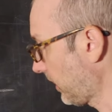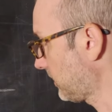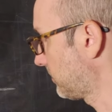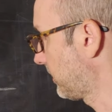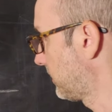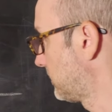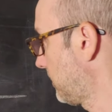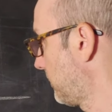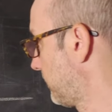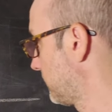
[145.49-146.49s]
X method
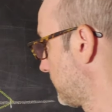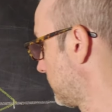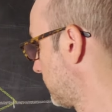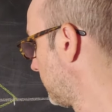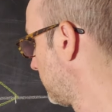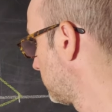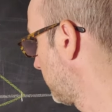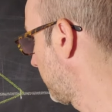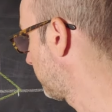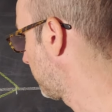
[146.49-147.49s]
subdivision. So you have